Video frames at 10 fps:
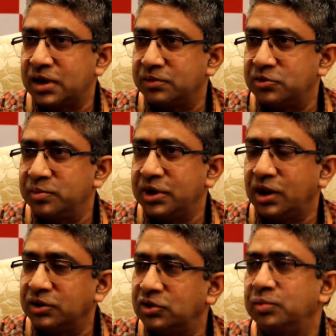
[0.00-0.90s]
have to be
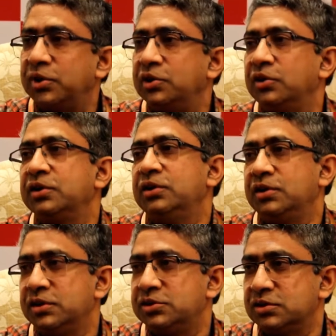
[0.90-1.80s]
entrepreneurial in their
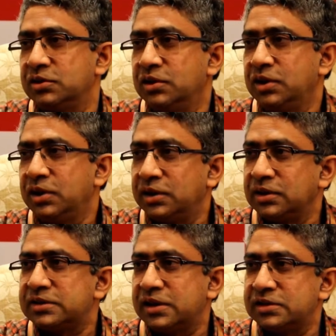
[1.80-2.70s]
nature, in the
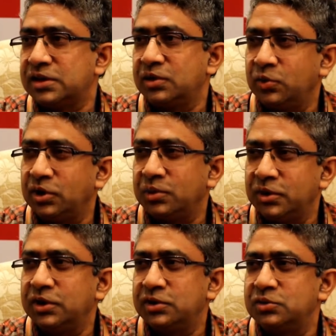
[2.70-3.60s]
sense that whatever
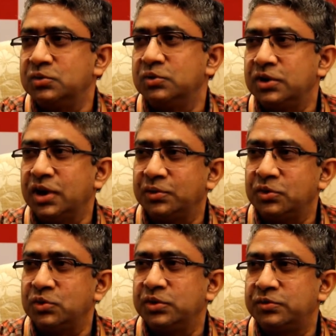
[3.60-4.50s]
they do, they have to
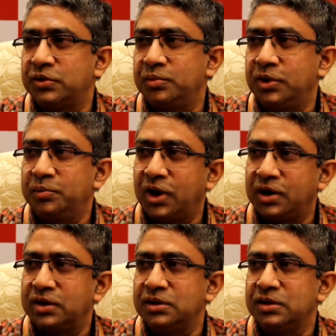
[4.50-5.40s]
do it from a
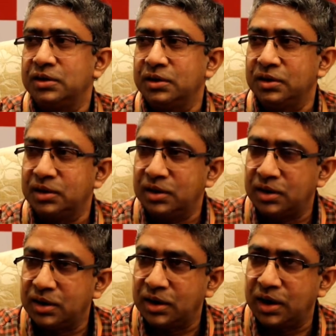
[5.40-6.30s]
marketing
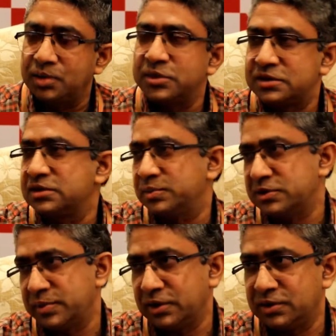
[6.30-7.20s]
and a business
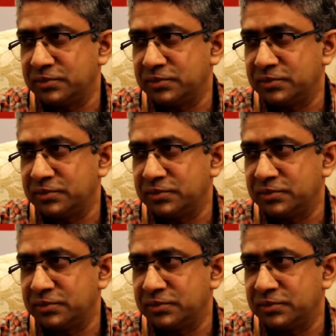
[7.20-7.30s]
perspective.